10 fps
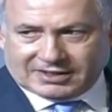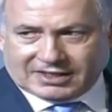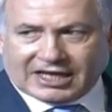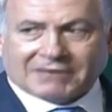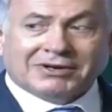
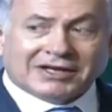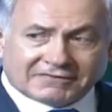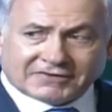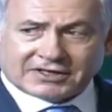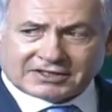I believe
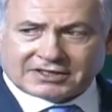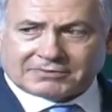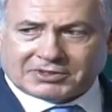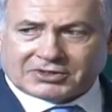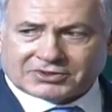in India
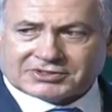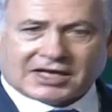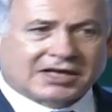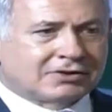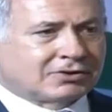because I
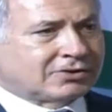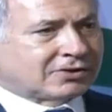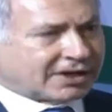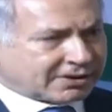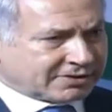know your
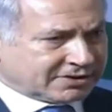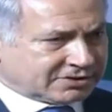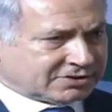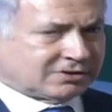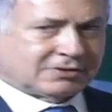heritage,
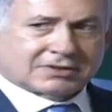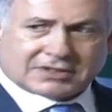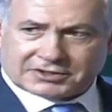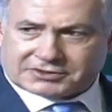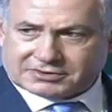your
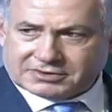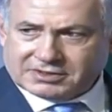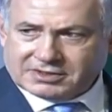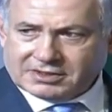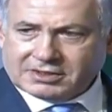culture,
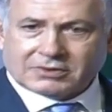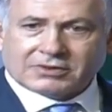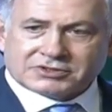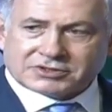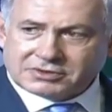your
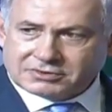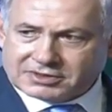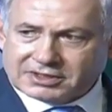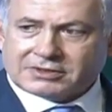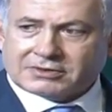ingenuity,
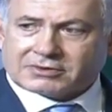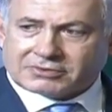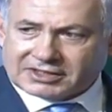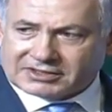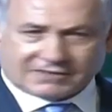your
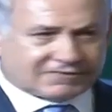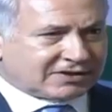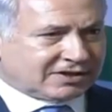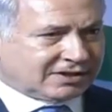creativity,